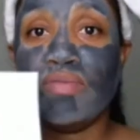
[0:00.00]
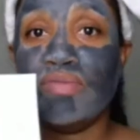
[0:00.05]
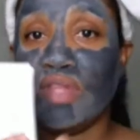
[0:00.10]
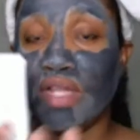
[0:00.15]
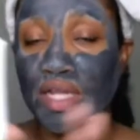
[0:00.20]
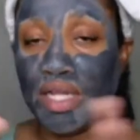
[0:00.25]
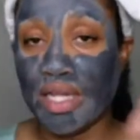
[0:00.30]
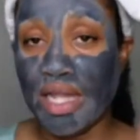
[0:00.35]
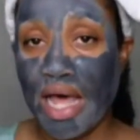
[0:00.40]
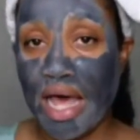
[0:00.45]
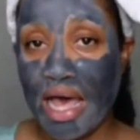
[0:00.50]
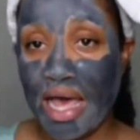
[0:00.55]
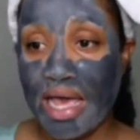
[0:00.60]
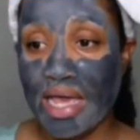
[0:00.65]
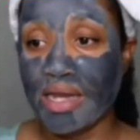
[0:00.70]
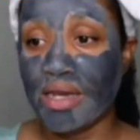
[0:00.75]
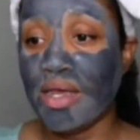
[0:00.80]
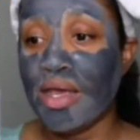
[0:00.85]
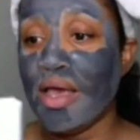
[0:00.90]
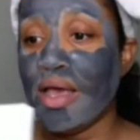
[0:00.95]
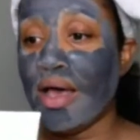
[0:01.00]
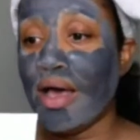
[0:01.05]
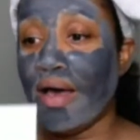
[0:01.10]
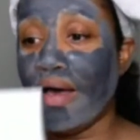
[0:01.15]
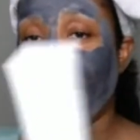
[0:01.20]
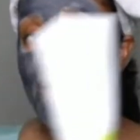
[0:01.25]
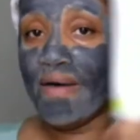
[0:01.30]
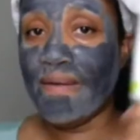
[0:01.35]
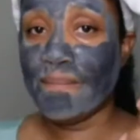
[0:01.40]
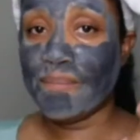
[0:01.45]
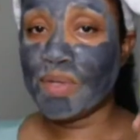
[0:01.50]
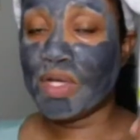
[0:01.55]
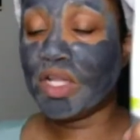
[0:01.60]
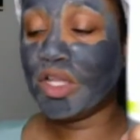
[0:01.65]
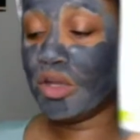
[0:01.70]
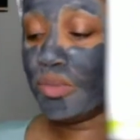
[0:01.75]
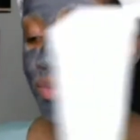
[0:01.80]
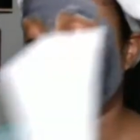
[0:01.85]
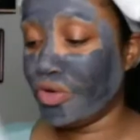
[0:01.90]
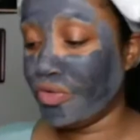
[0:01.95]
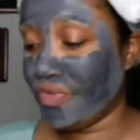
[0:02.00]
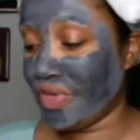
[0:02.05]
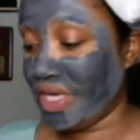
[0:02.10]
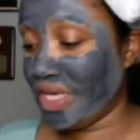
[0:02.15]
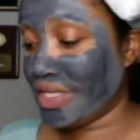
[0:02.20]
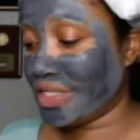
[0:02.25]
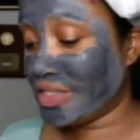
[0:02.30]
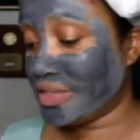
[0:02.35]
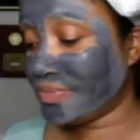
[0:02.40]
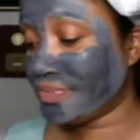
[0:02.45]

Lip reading: the line. Clear proof is.